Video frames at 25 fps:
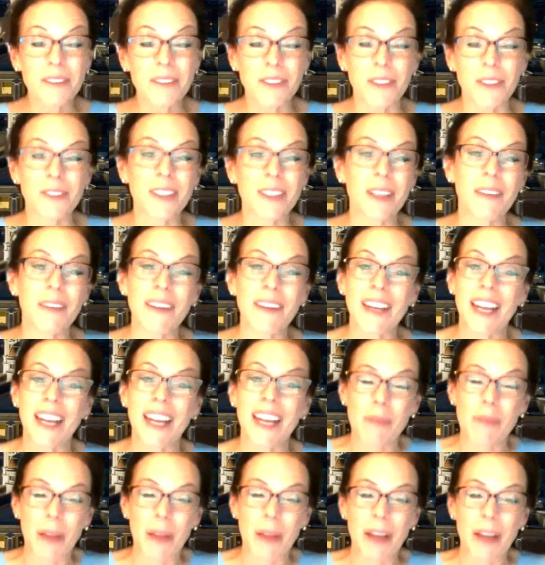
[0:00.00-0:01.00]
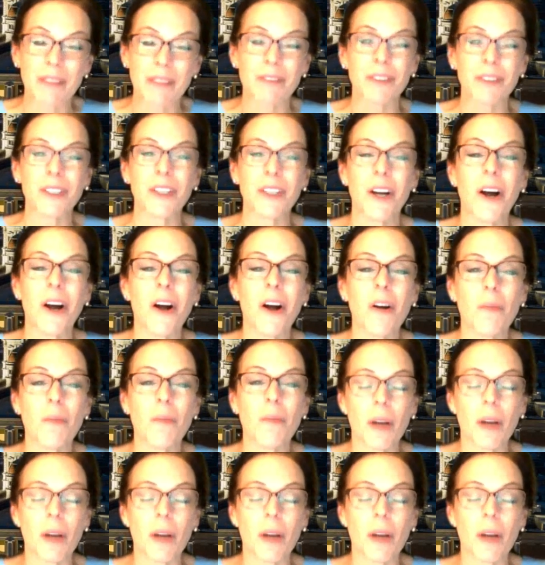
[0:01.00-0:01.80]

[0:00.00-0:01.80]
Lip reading: Certainly, we can't plan for it all,